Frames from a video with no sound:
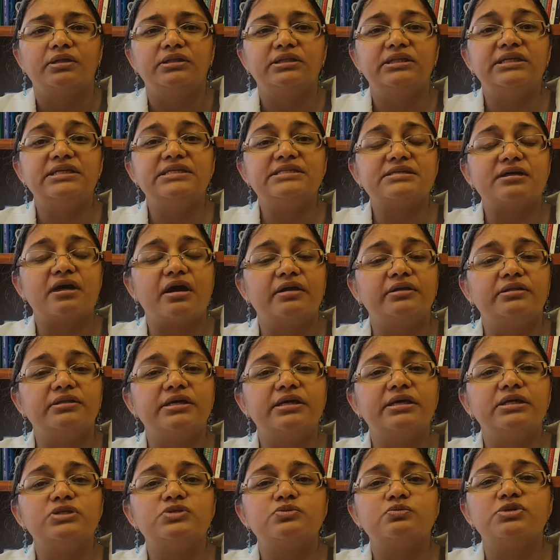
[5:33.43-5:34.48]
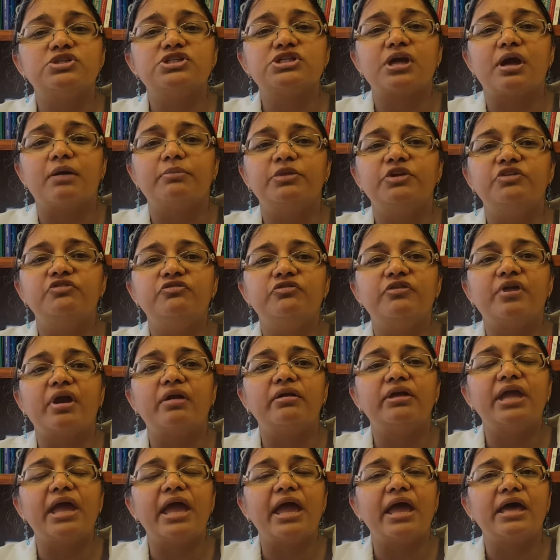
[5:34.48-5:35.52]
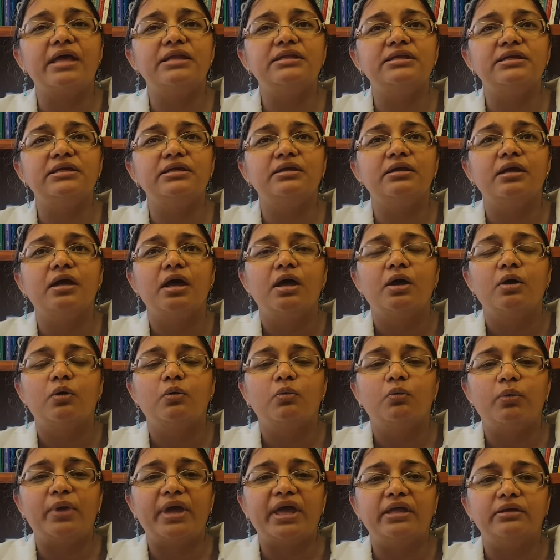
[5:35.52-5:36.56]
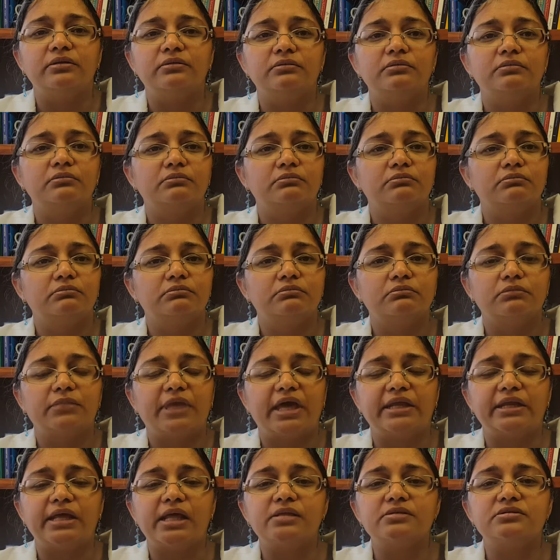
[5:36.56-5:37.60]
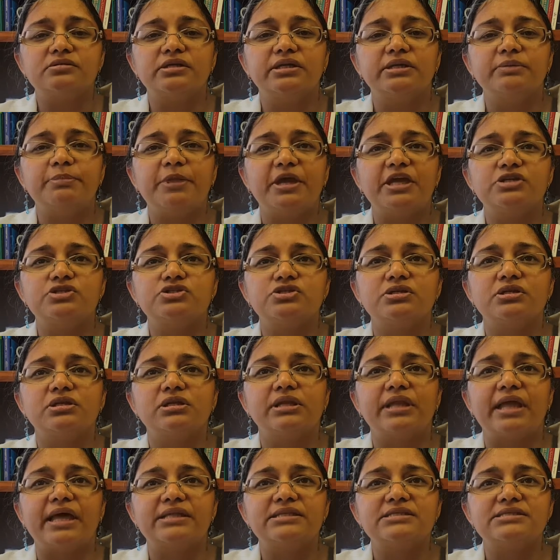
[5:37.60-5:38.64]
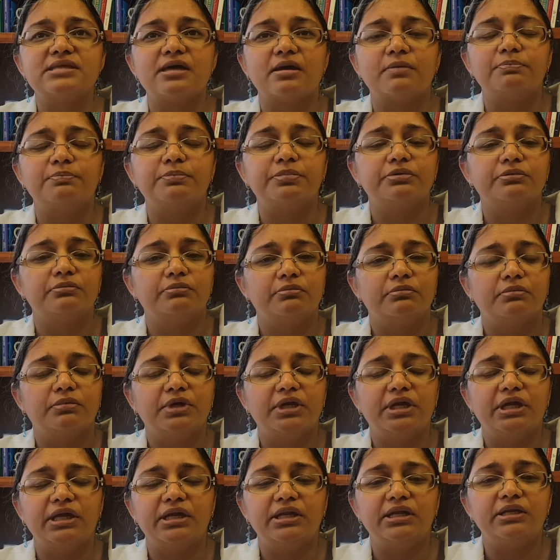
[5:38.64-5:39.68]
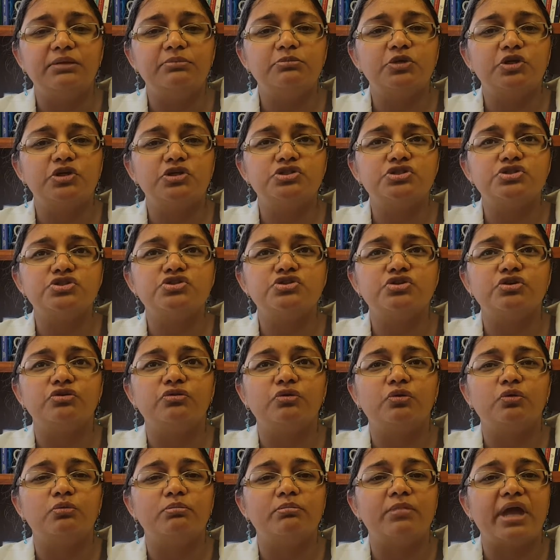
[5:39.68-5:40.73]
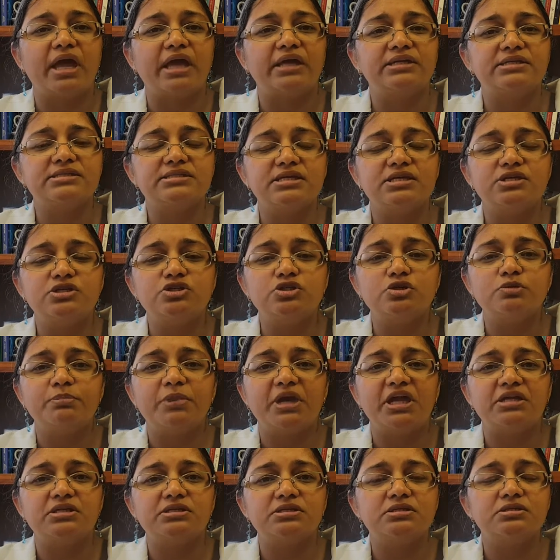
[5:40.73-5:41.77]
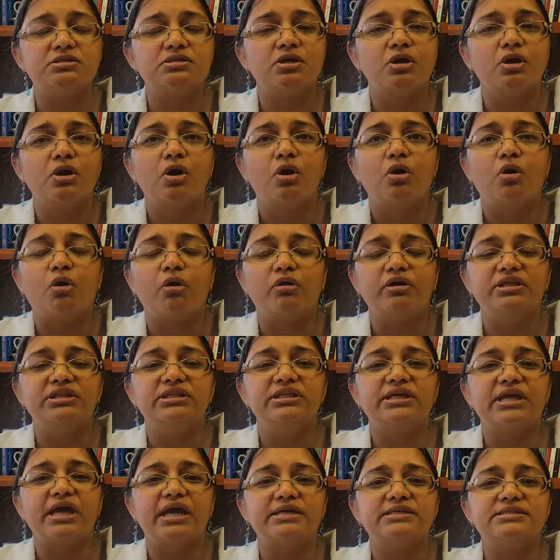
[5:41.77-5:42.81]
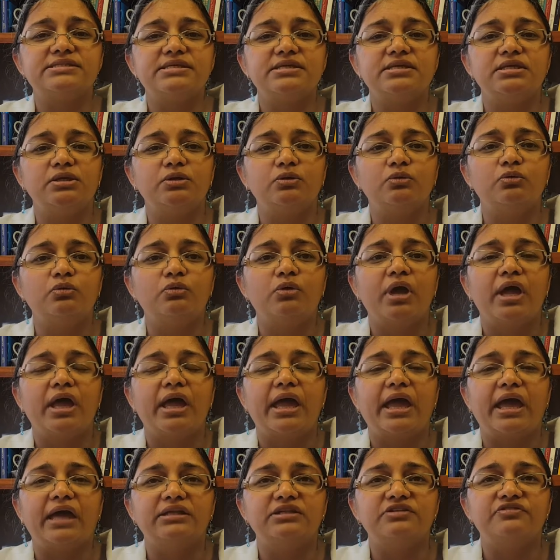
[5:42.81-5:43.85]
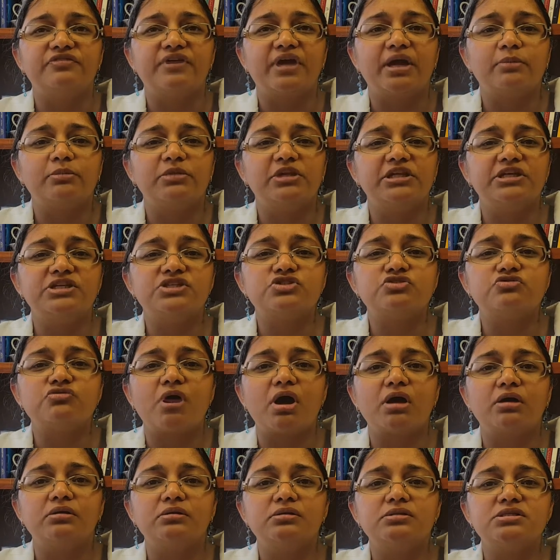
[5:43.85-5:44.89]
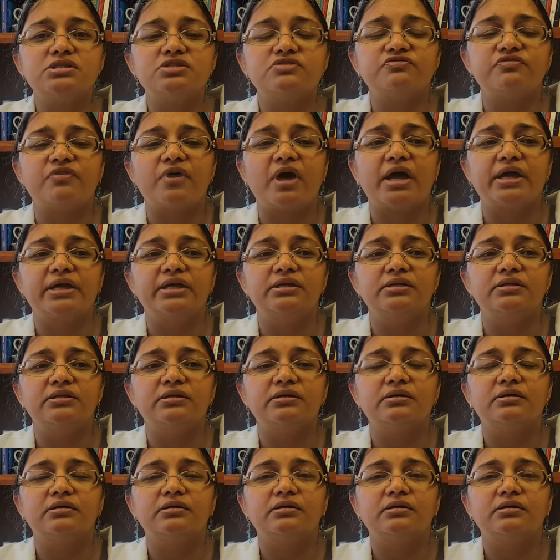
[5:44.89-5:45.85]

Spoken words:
These are things which come in very handy when an elderly patient lands up in an emergency room and is intubated or in the ICU, and the family struggles to find